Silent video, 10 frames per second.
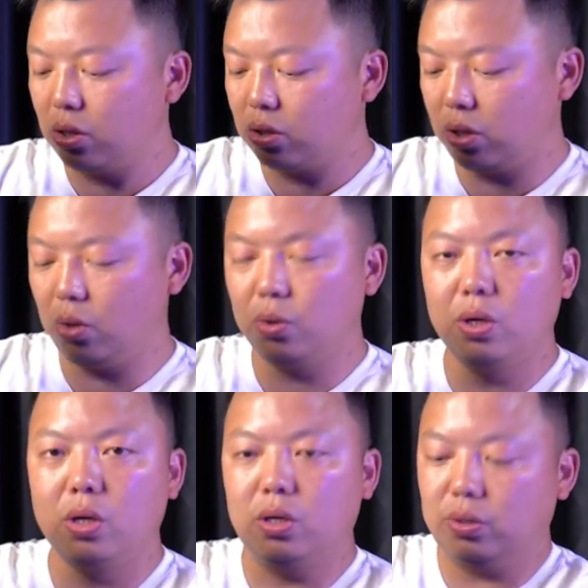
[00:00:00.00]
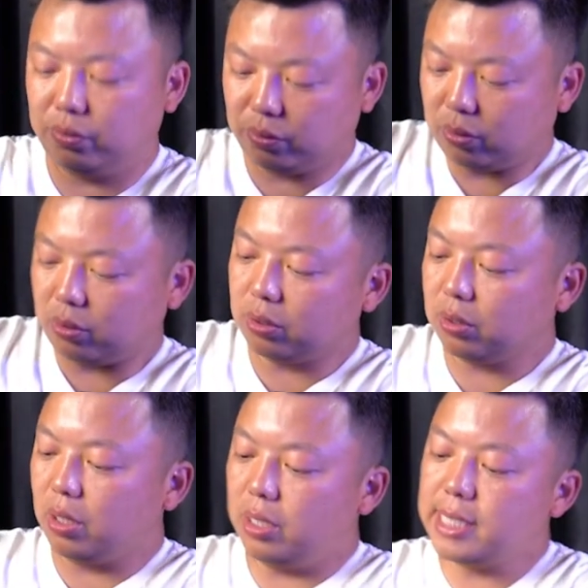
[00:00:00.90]
So
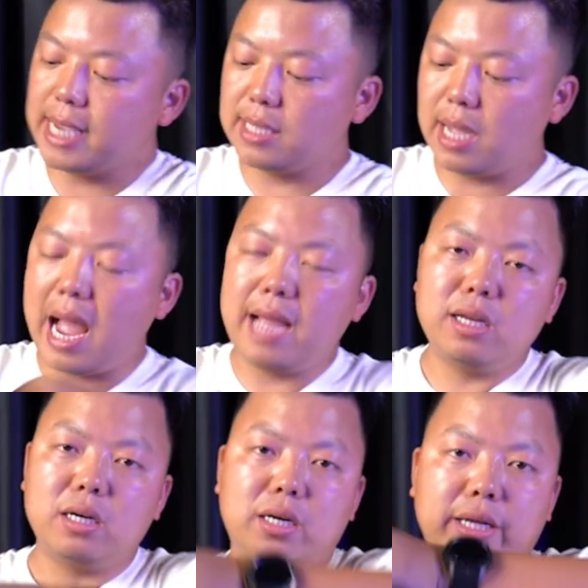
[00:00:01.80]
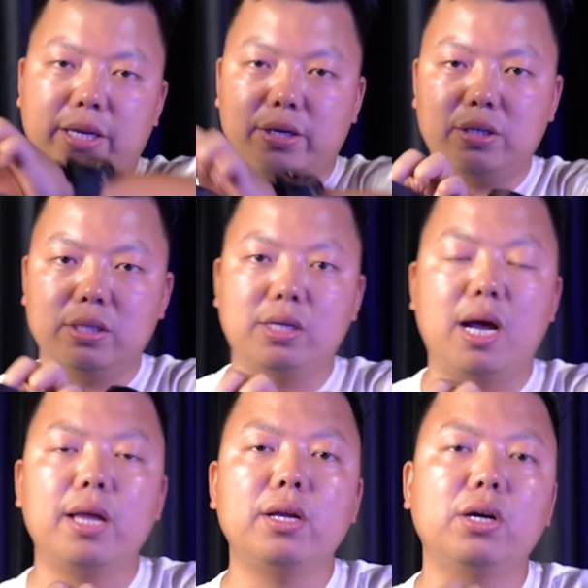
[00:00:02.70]
there is a hanger here. The
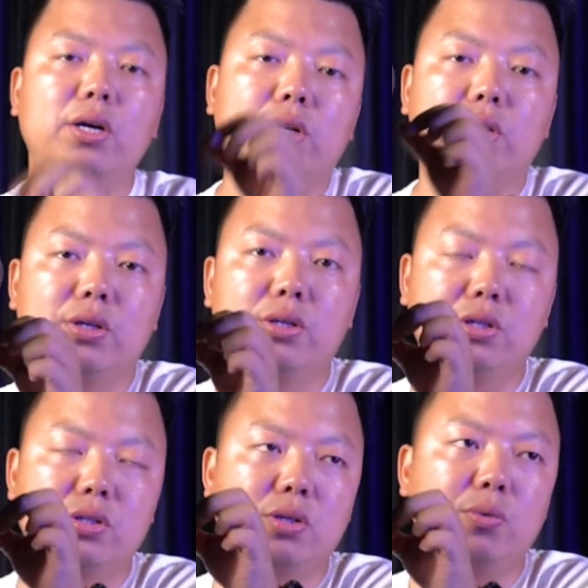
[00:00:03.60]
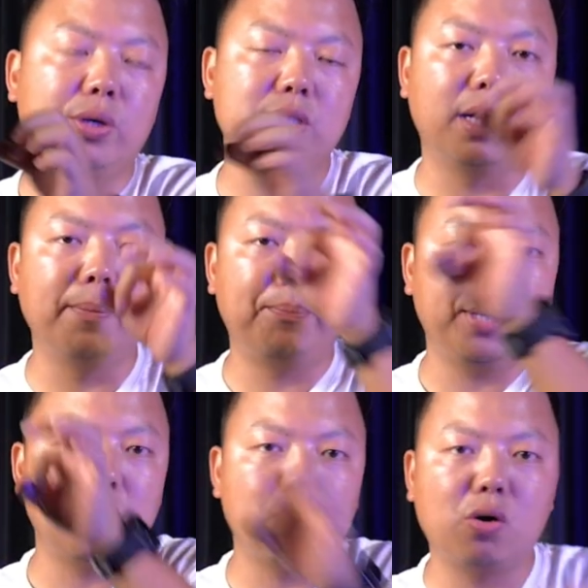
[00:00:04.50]
hanger is with a
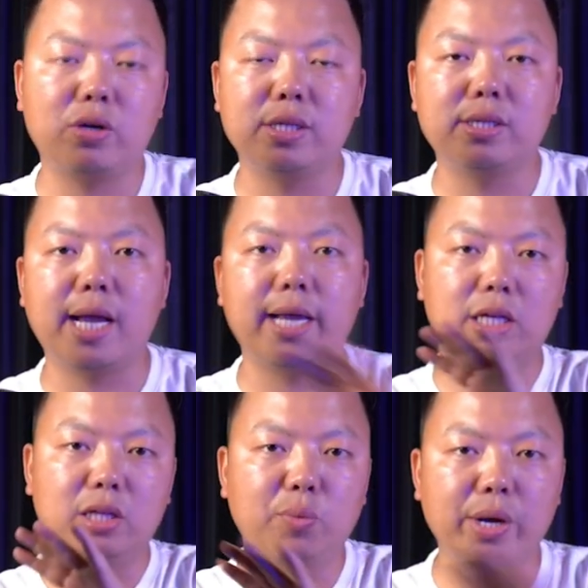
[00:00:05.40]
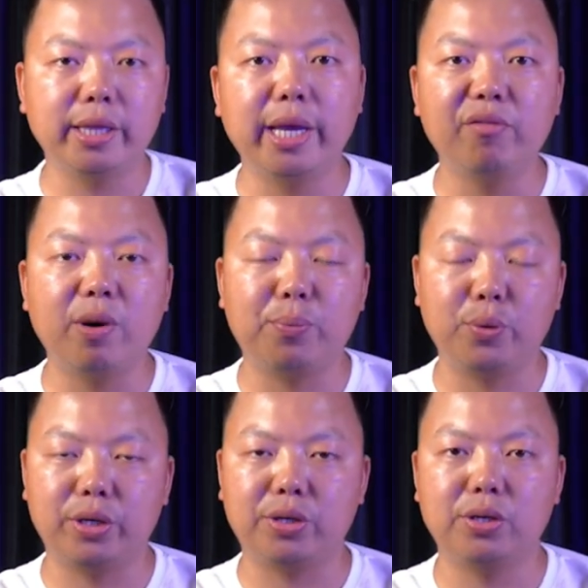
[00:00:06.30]
big rod inside. It will never
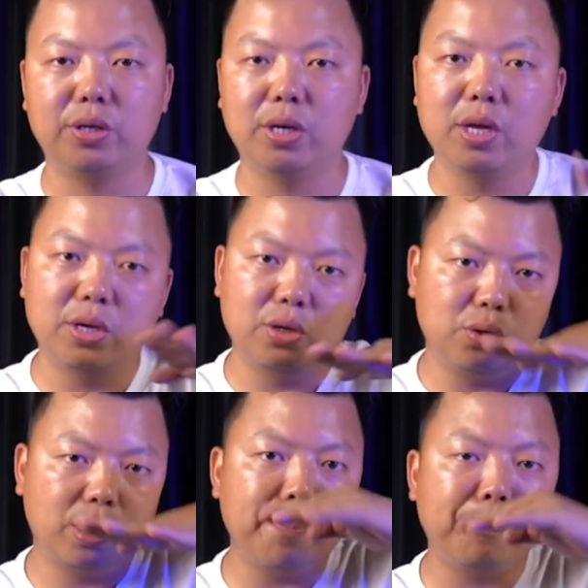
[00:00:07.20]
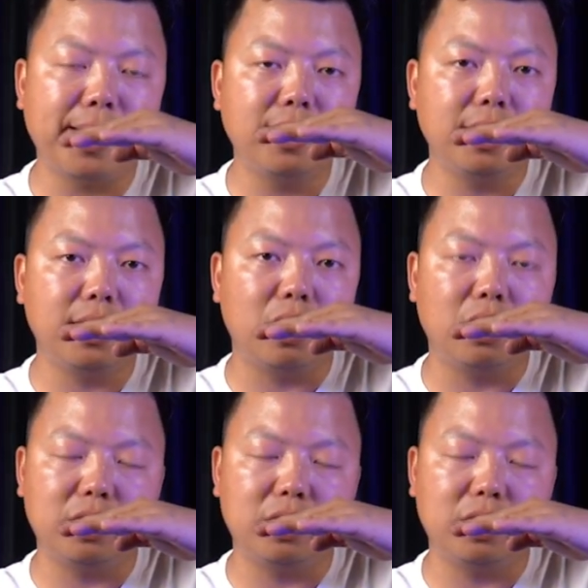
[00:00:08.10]
break. You can bend it a